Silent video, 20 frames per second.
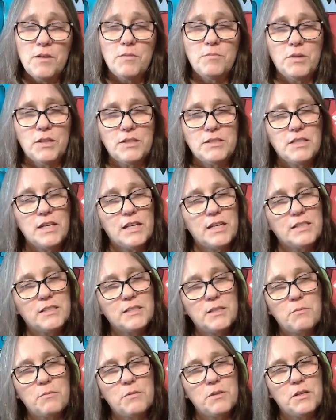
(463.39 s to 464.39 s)
Plus, they get
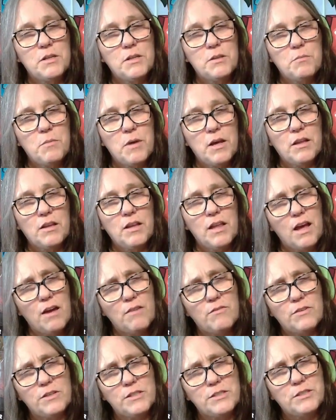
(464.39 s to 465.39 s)
something in the mail
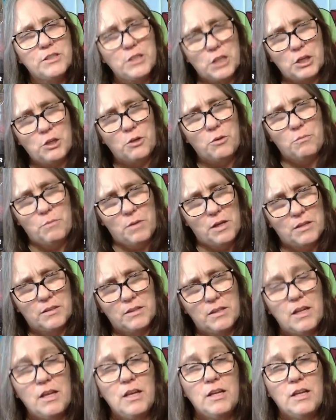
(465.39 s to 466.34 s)
every single month.